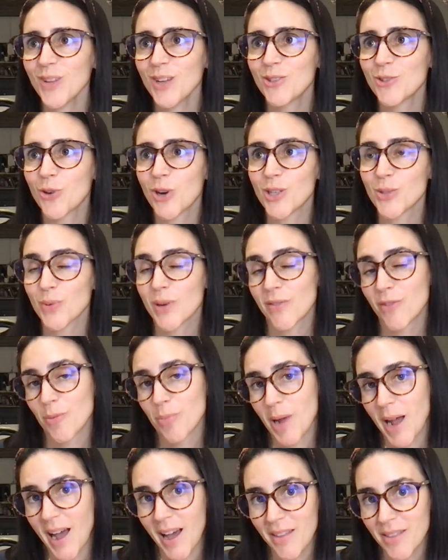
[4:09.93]
Trust whatever
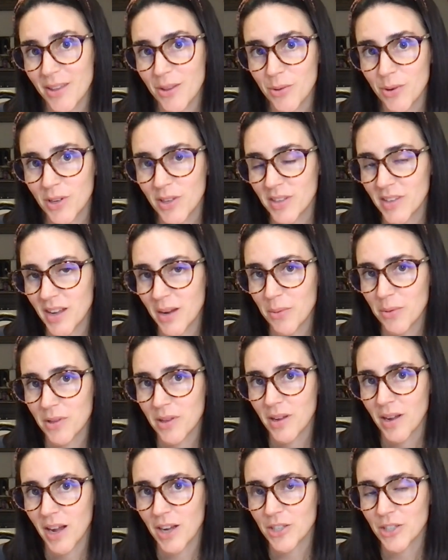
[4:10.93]
path that you need to take with the
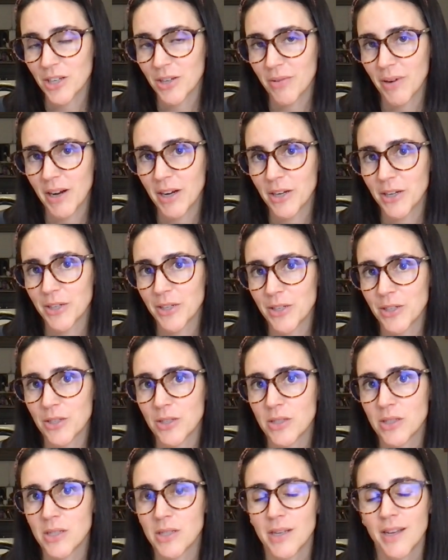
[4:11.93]
Akashic
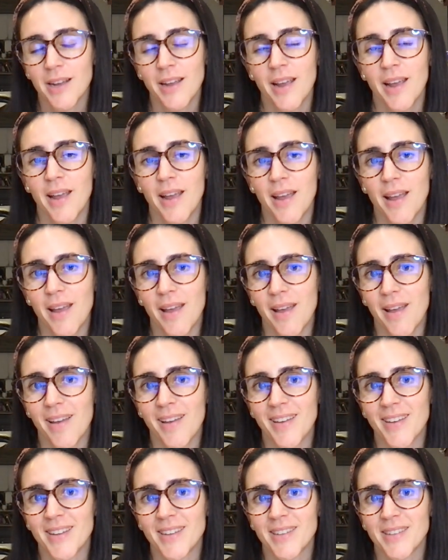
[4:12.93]
Records.
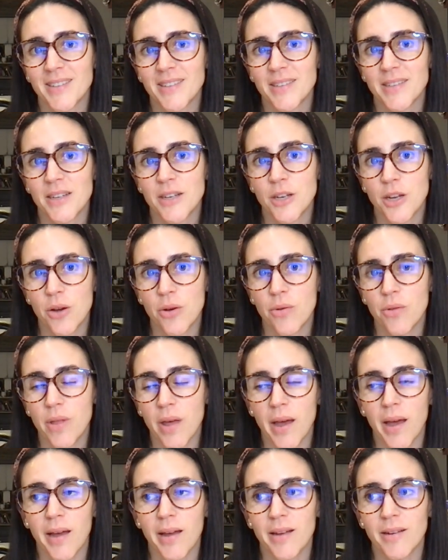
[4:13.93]
And know
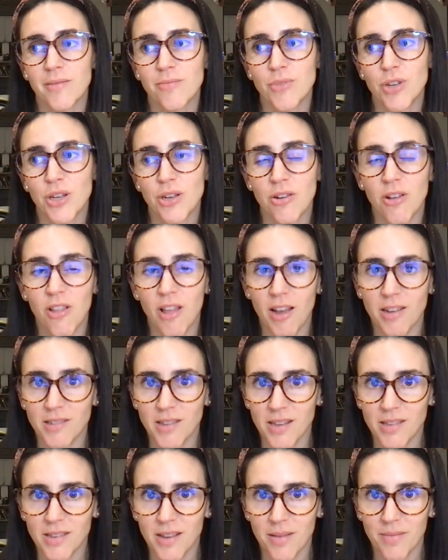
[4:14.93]
that we can all
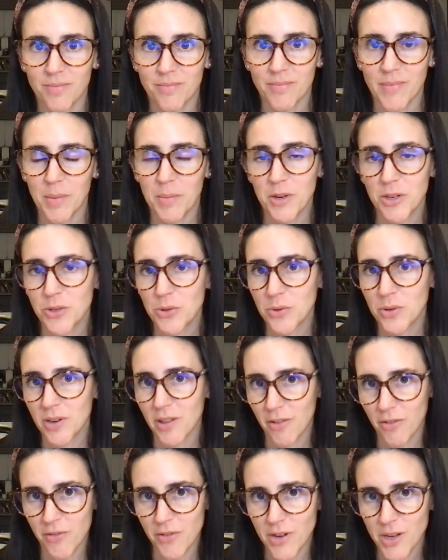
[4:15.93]
access them. I'm going to do
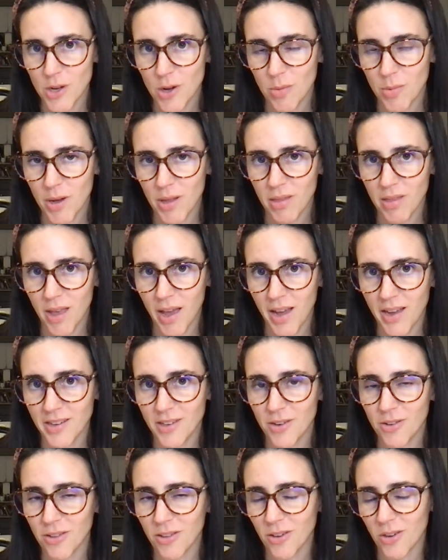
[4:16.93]
another video about that
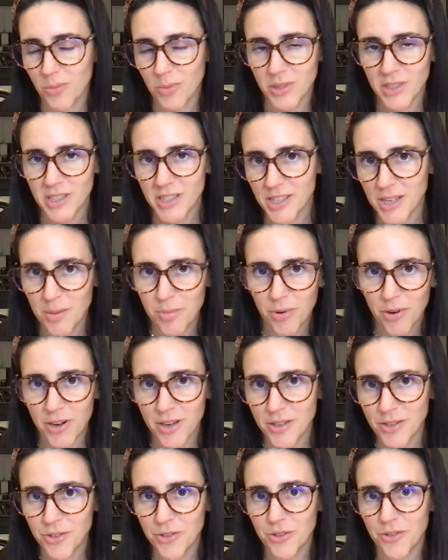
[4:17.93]
and go a little bit deeper
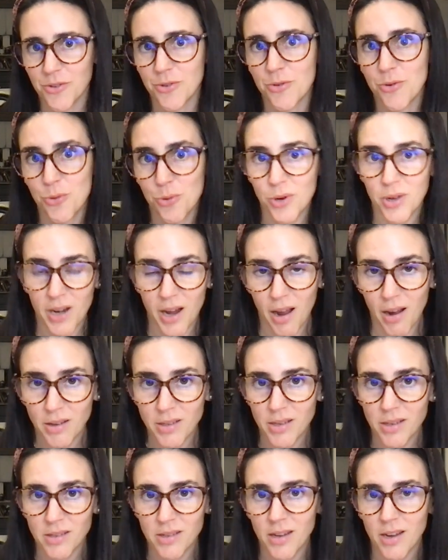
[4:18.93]
into who can
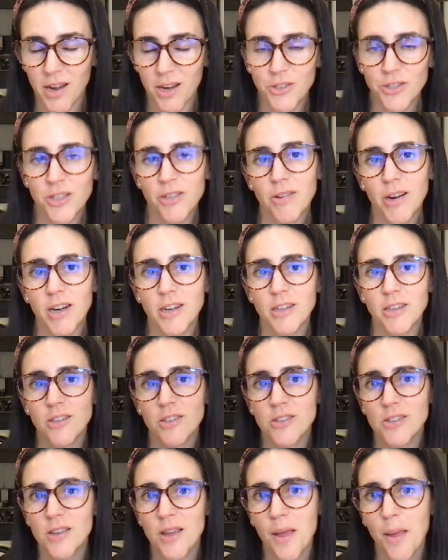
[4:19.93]
access the Akashic
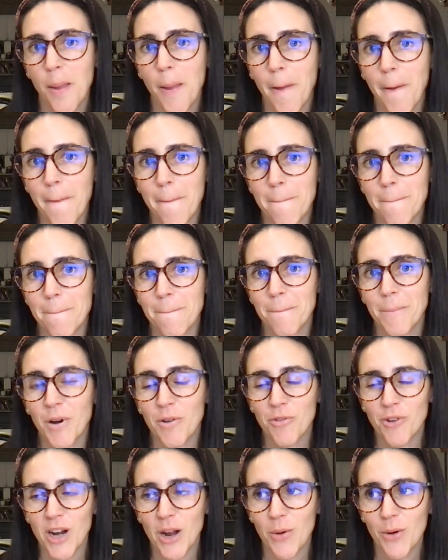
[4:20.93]
Records.
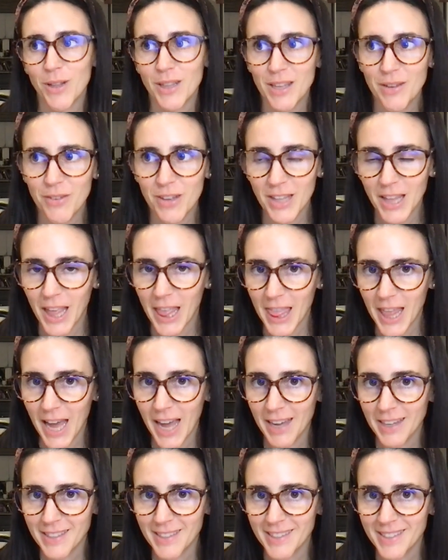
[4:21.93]
But for now, I'll leave it like
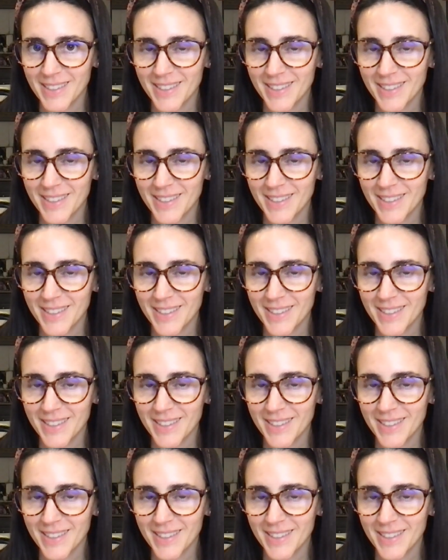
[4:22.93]
that.